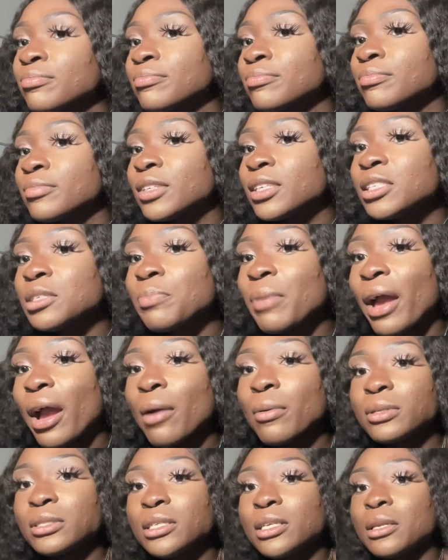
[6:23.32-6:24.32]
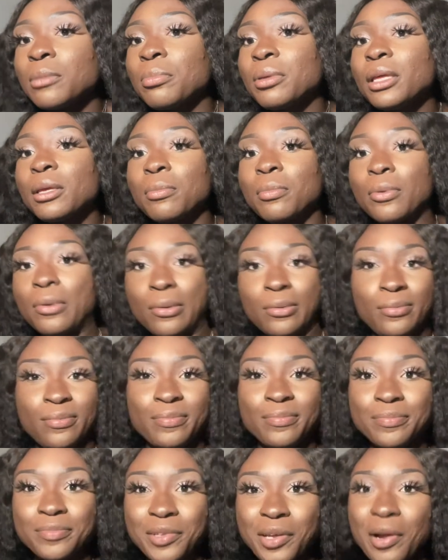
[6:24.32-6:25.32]
because power to the people.
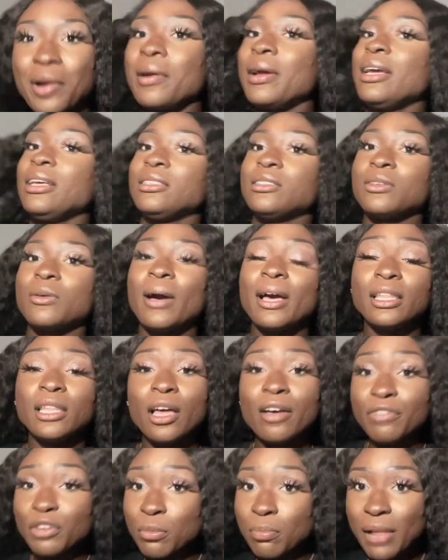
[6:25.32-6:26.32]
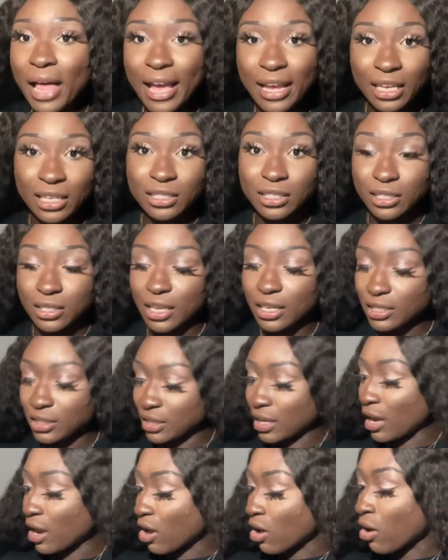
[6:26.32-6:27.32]
All right, so I love you, BLK
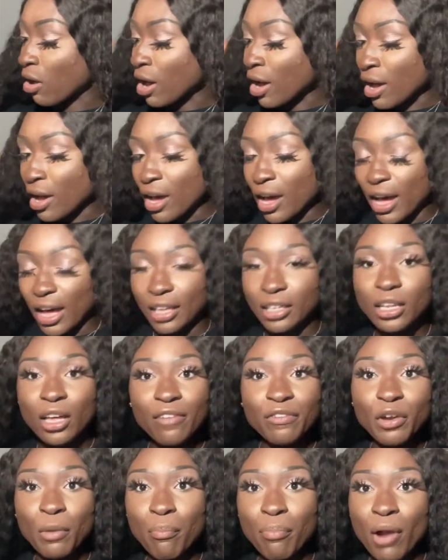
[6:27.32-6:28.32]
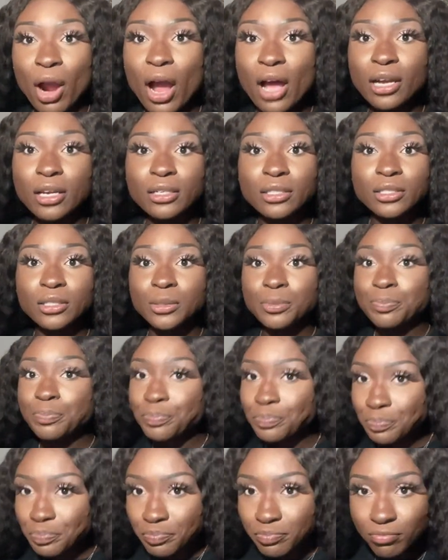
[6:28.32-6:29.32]
EXCL. I love your products.
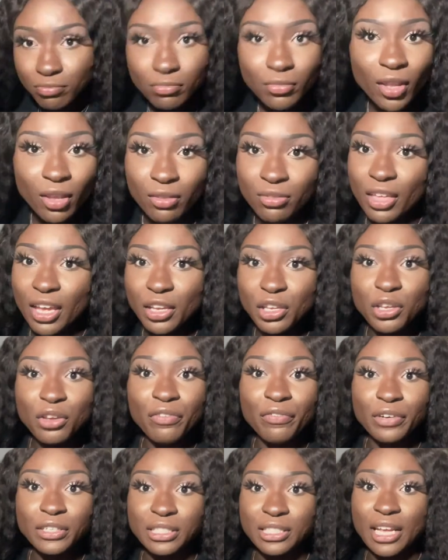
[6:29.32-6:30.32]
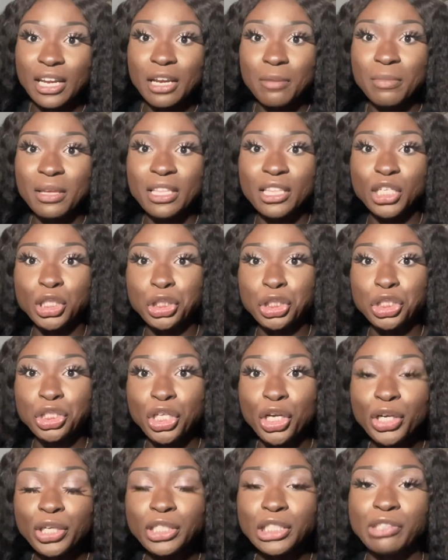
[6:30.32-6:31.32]
Thank you for sending me this
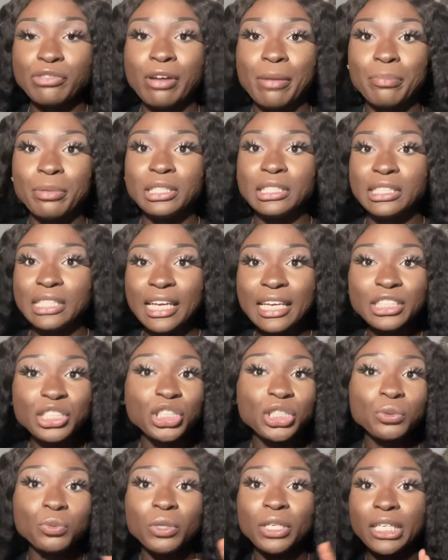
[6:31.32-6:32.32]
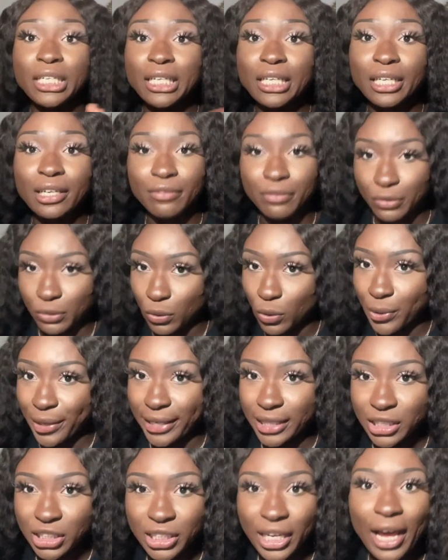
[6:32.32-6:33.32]
shirt to represent. Just wanted to give you a
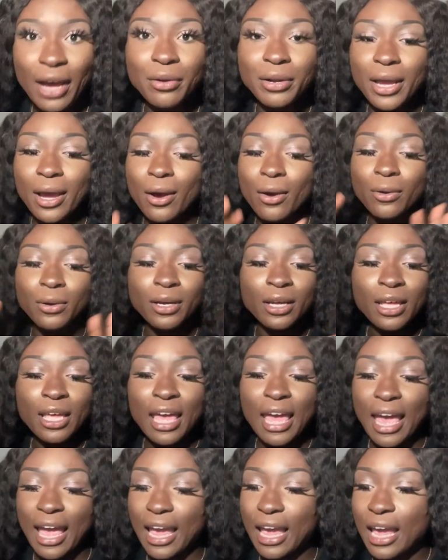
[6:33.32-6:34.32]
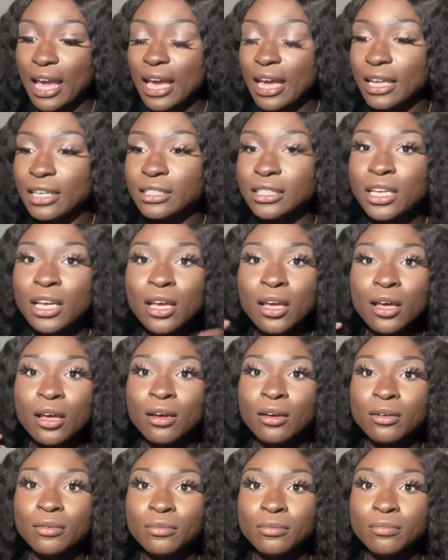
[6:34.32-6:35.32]
quick shout out. And,
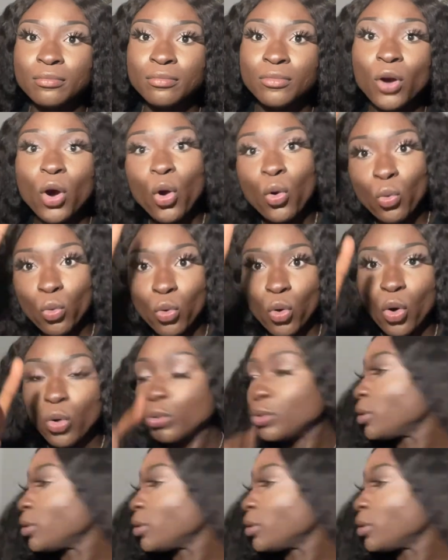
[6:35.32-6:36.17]
oh, hold